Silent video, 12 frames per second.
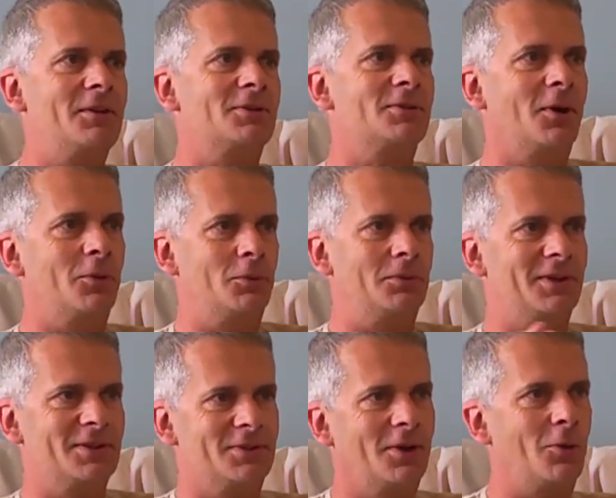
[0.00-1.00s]
There's no,
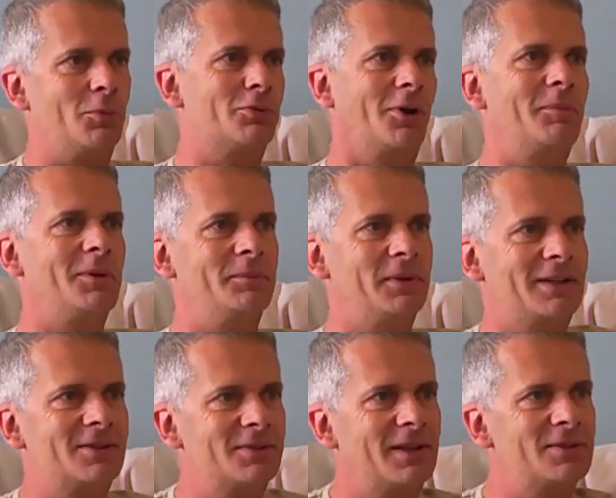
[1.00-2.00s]
there's no problem.
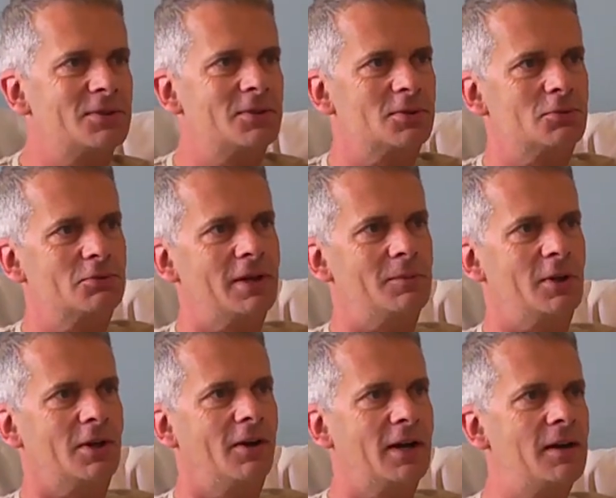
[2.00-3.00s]
That's, that's right. just great.
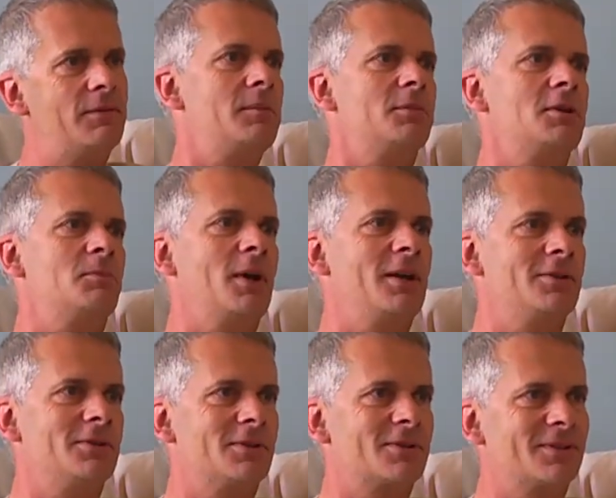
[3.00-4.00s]
We can't have empty
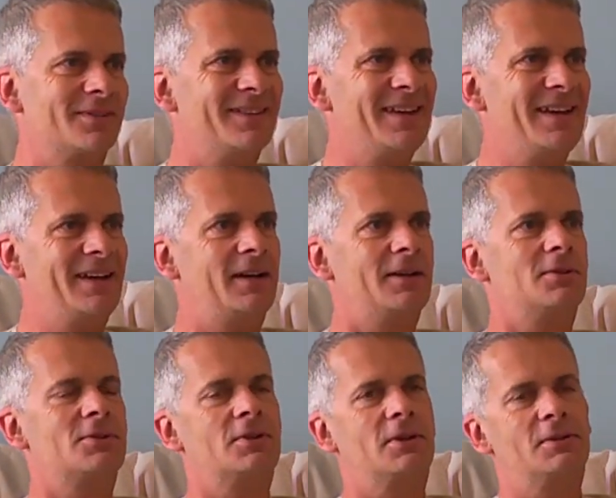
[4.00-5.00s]
beds. It's a,
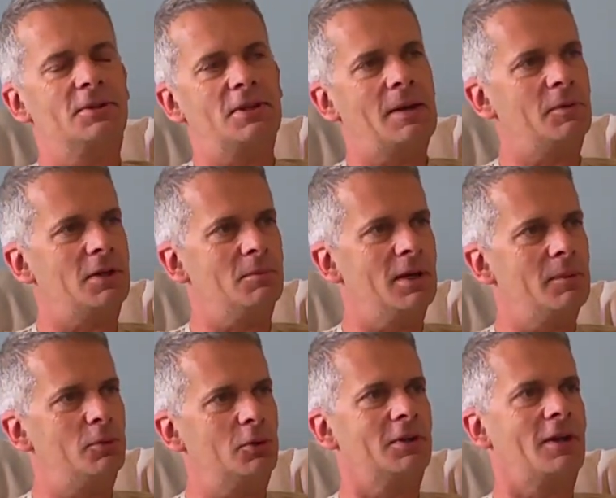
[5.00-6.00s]
as uh, the deputy mayor
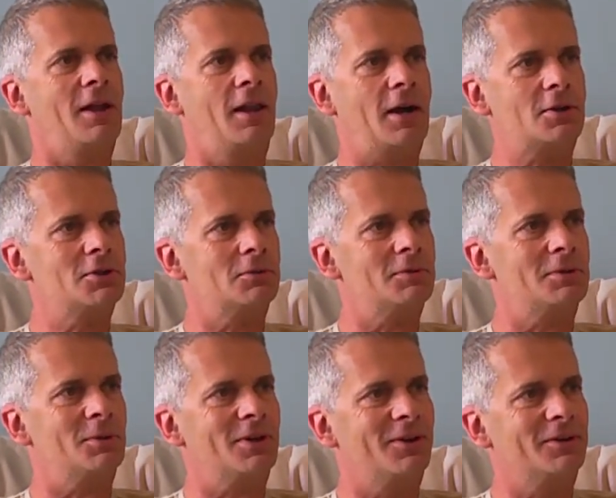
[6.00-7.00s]
put it, a luxury
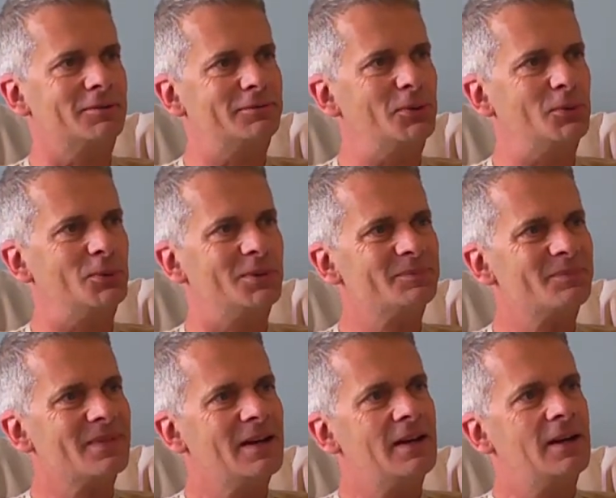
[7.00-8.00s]
we can't afford.
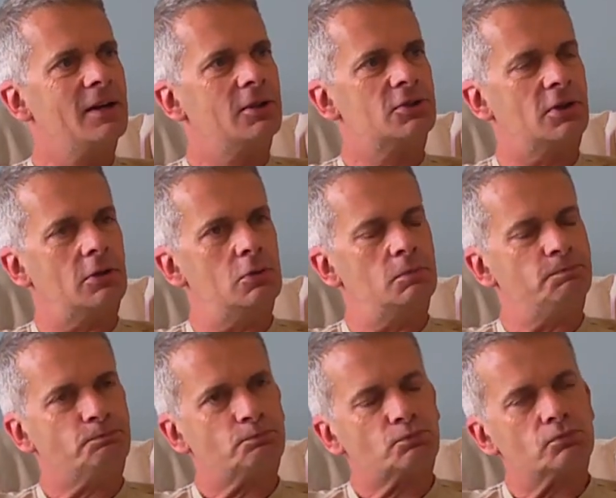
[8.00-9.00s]
Right. So
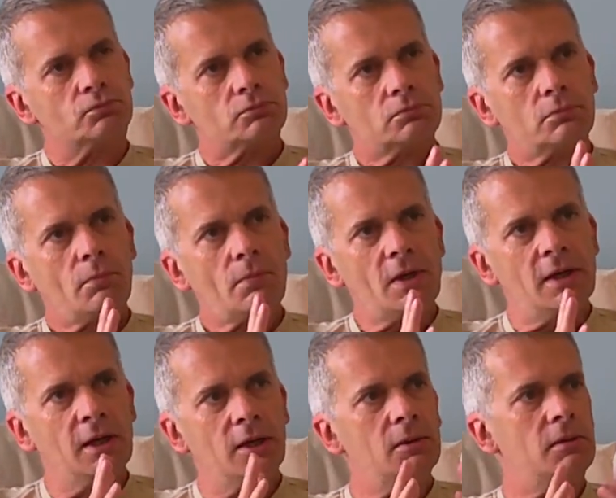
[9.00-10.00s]

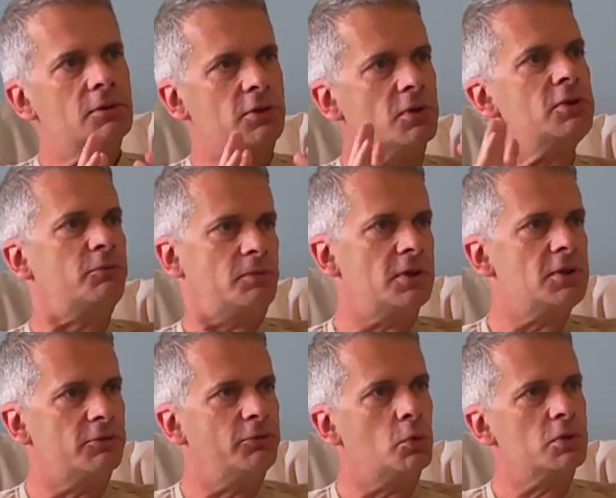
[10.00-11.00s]
uh, so this this
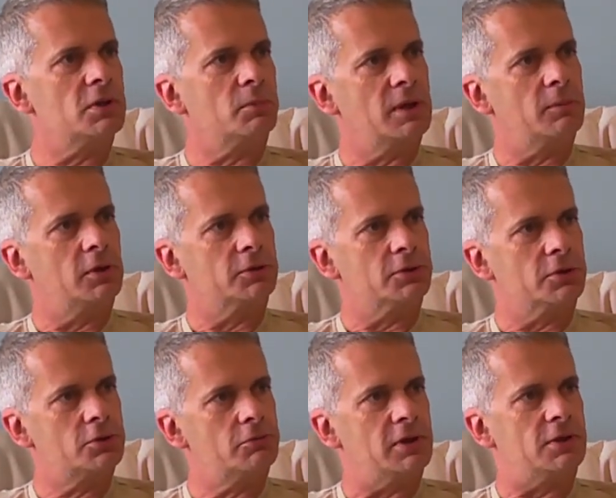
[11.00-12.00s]
is forcing people onto the
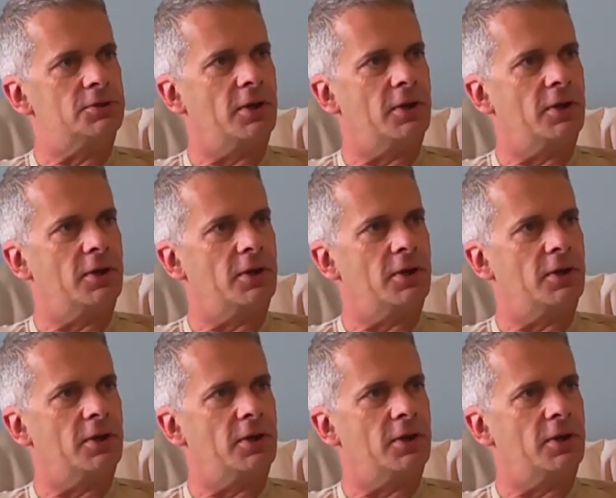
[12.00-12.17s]
streets.